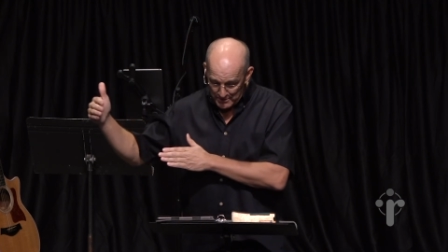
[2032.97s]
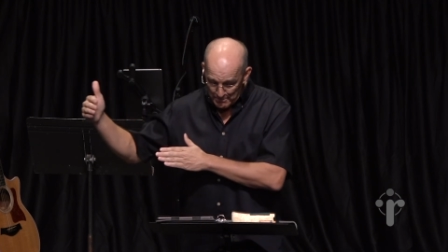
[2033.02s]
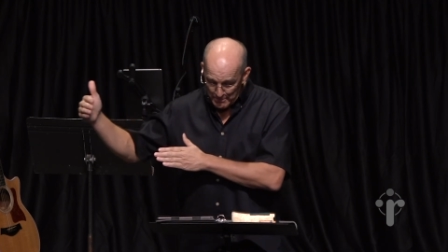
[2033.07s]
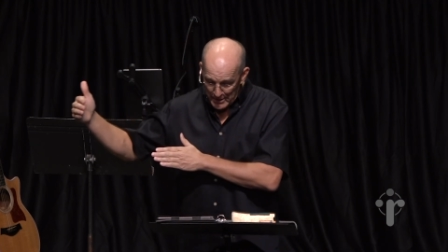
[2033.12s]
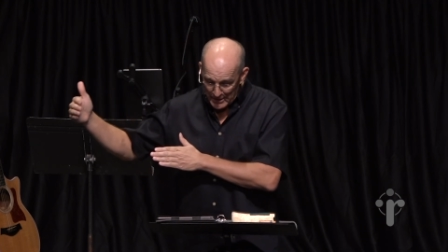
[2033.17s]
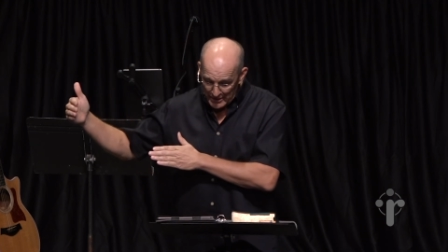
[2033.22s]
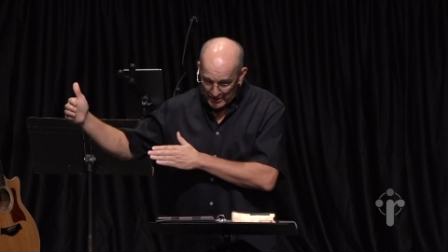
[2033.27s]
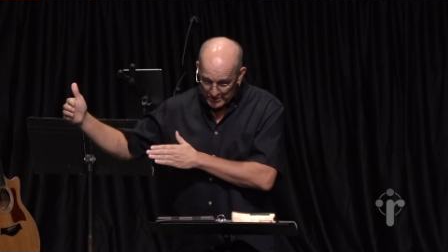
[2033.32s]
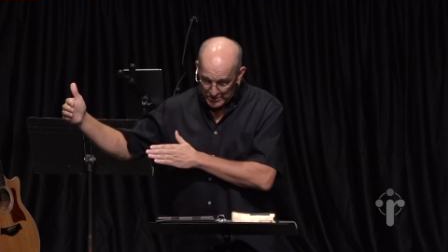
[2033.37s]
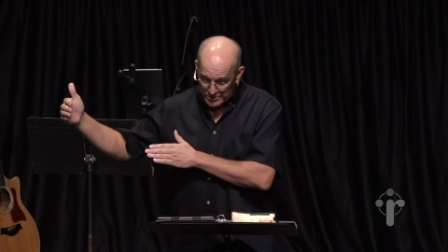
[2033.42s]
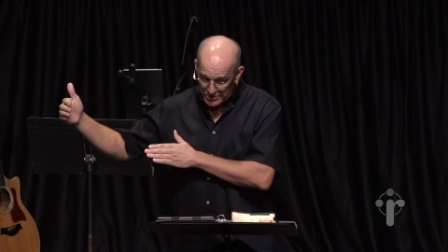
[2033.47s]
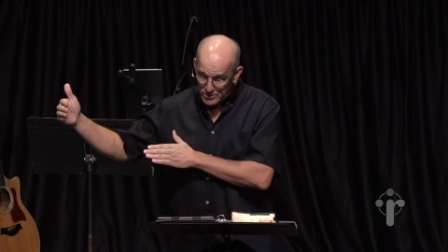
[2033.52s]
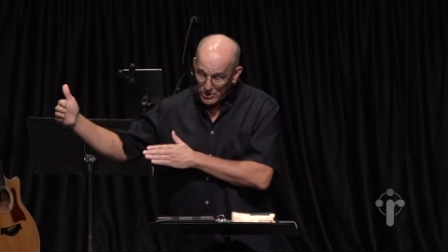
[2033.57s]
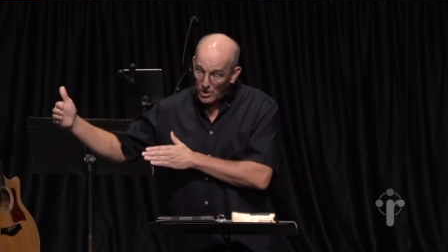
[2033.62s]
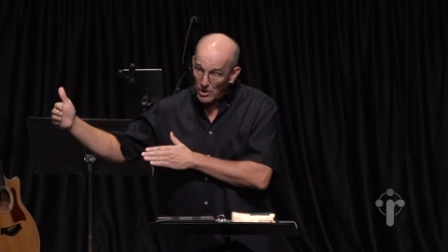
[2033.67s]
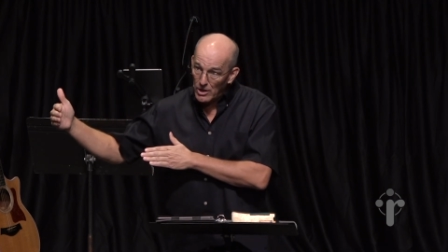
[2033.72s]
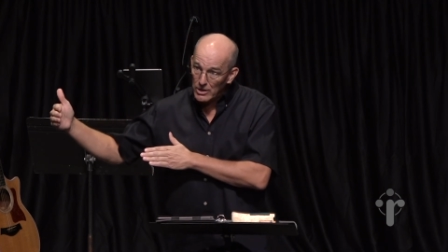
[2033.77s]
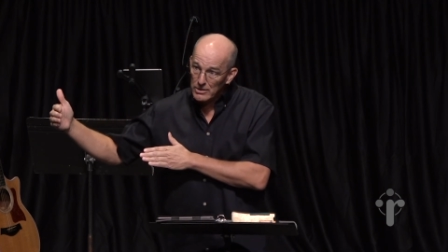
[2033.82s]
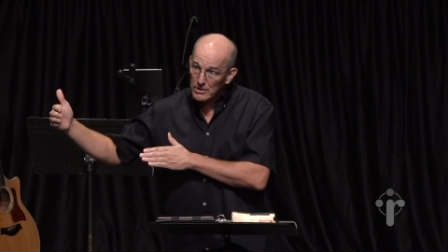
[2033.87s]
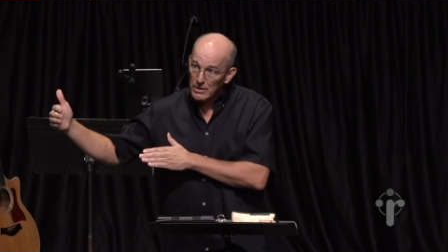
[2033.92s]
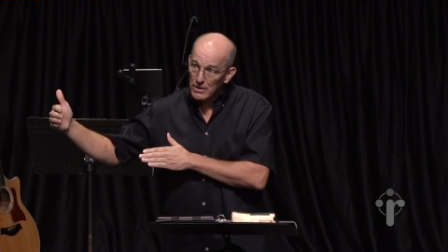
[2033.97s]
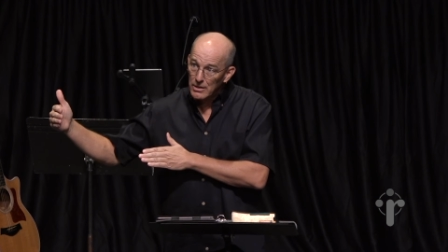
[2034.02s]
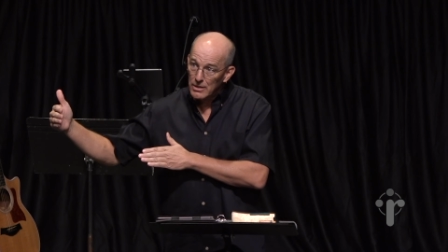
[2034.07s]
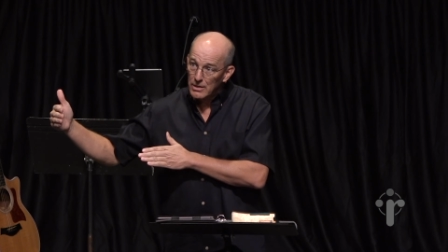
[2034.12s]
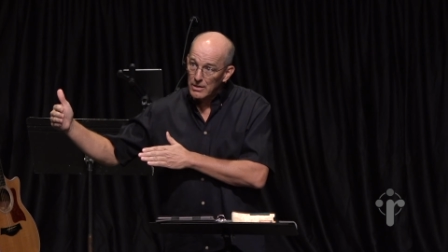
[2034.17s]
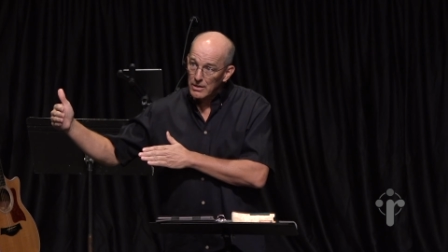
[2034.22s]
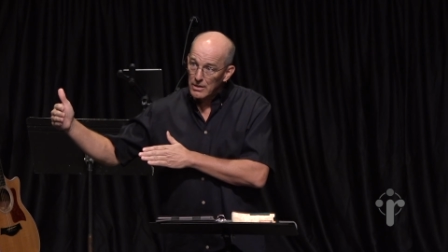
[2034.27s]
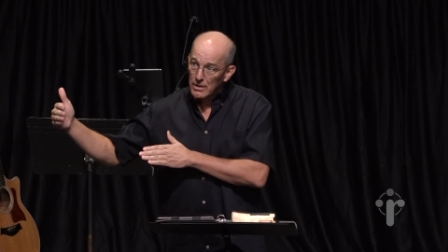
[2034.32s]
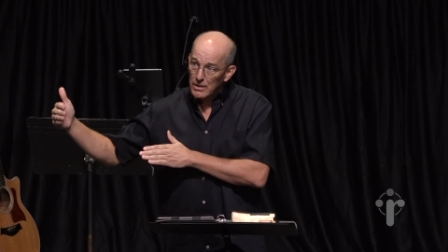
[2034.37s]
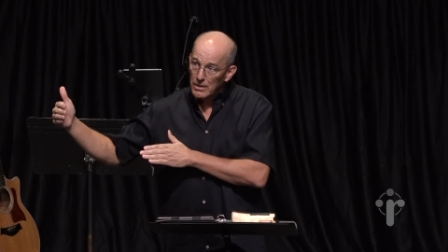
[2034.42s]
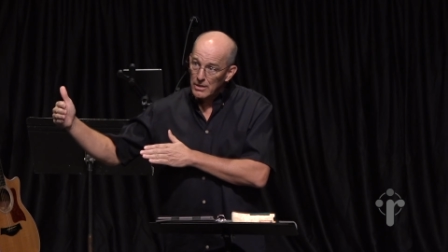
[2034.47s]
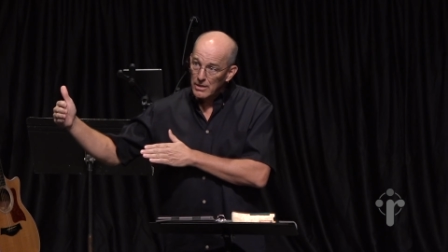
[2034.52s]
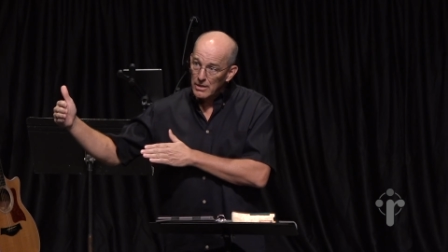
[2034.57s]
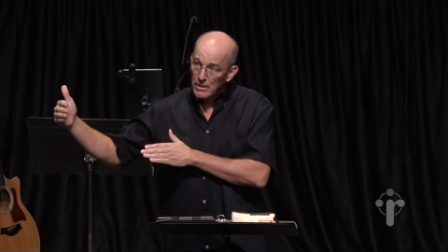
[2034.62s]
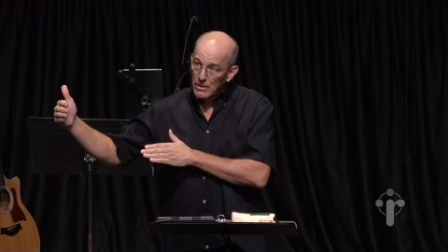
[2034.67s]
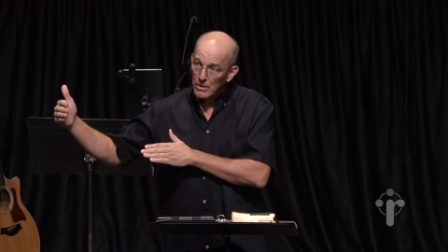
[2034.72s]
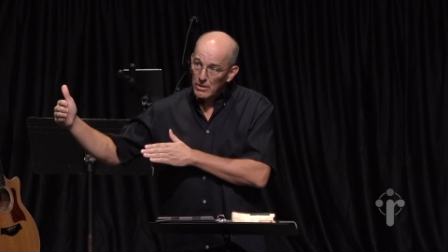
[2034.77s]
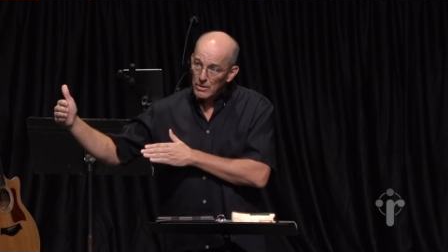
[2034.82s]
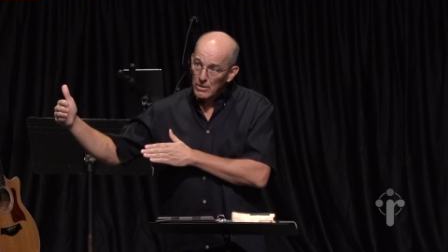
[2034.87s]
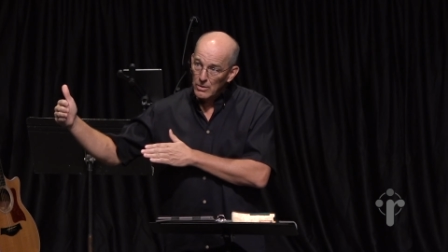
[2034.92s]
minions taught,
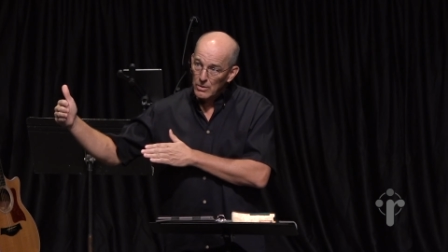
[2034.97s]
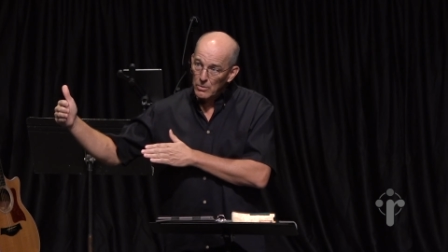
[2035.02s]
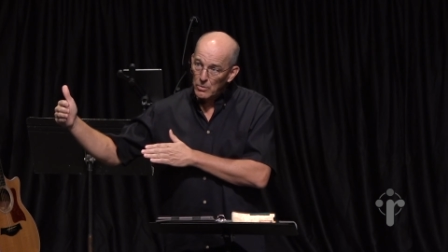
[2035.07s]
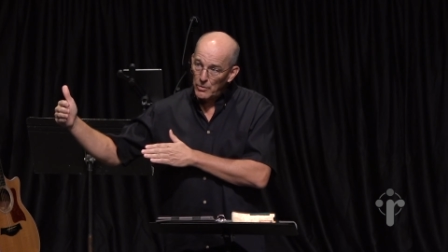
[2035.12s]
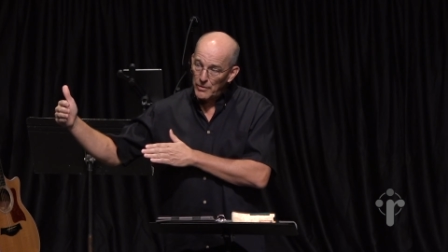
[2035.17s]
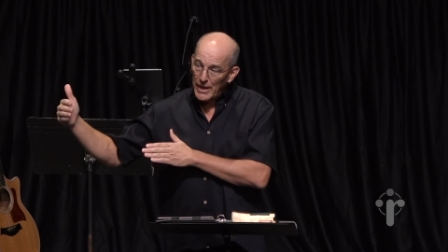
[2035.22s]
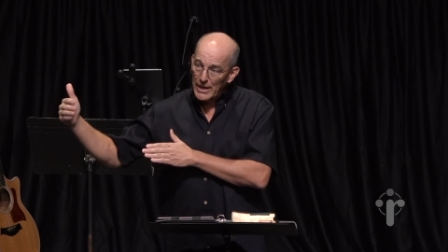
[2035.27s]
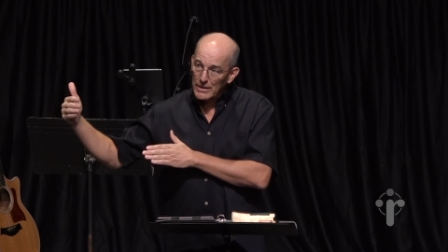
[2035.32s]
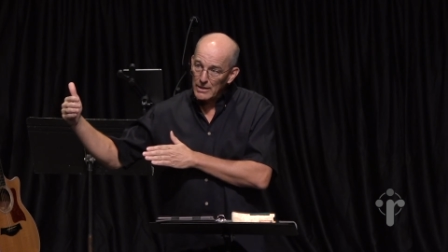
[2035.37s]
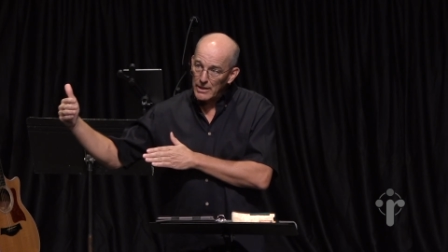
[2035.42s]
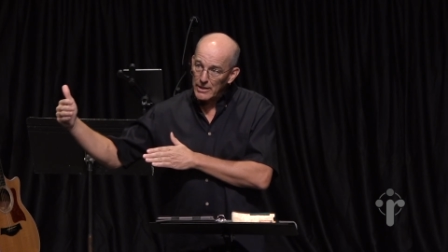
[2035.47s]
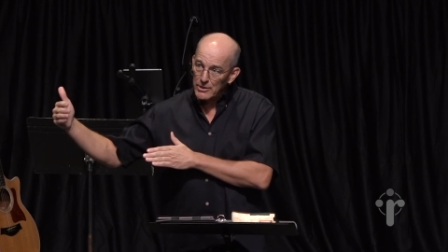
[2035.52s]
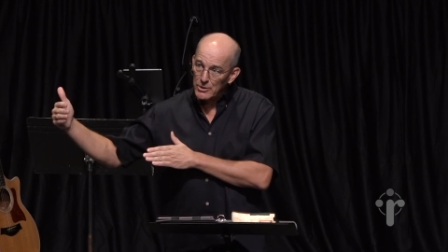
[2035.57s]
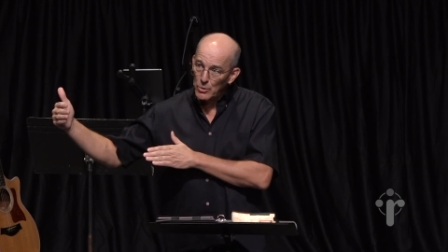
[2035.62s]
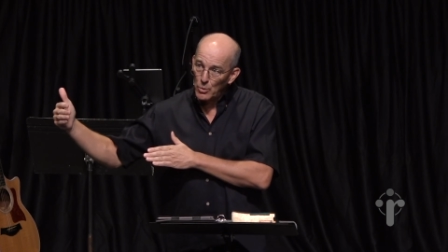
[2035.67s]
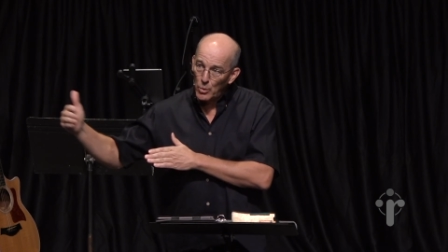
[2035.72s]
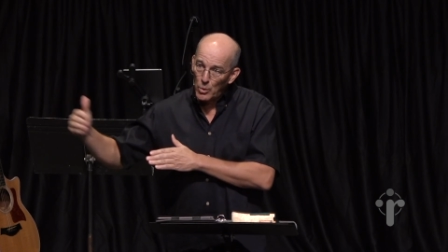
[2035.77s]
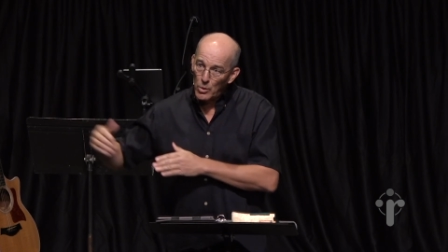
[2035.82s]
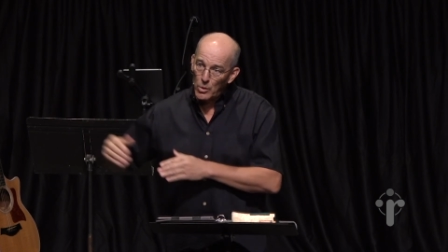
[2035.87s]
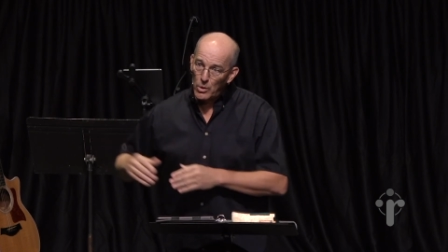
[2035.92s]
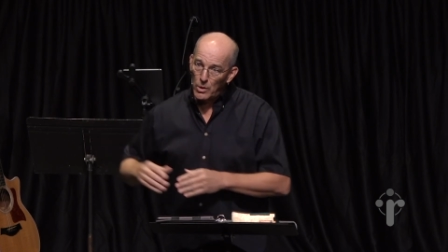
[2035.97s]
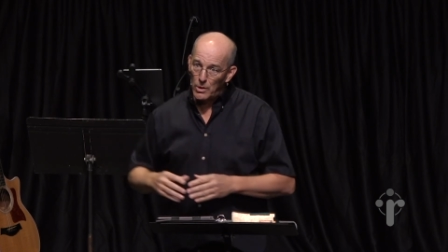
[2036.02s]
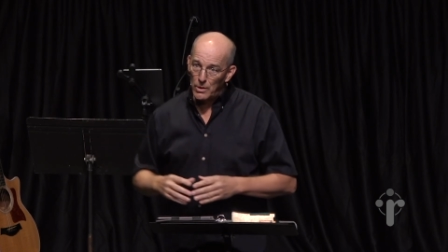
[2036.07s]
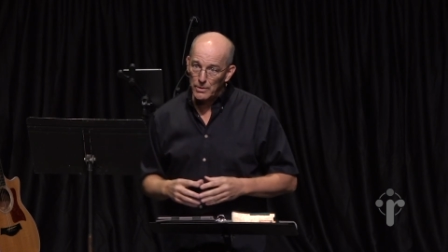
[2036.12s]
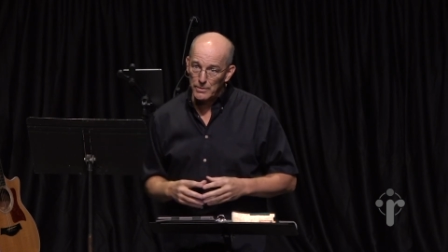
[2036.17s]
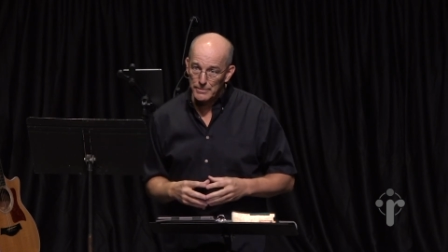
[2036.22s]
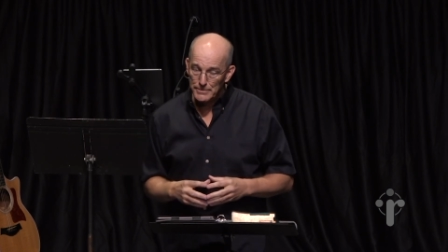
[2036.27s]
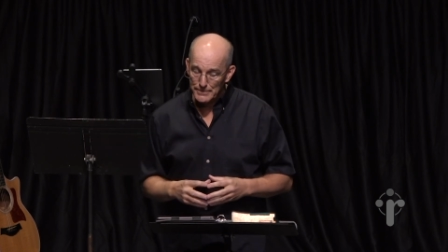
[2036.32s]
well, that led to war.